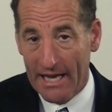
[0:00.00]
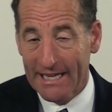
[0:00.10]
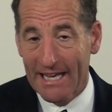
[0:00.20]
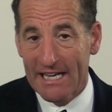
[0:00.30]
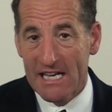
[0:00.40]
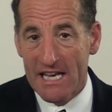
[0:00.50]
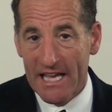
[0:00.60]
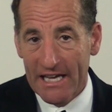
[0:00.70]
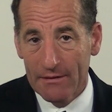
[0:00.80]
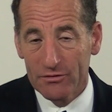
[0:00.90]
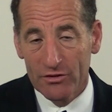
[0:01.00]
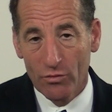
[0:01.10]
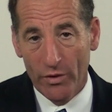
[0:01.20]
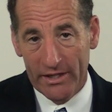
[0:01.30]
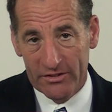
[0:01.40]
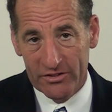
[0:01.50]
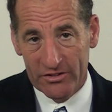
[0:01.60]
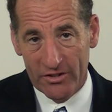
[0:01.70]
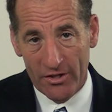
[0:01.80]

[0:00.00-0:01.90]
and get names of witnesses,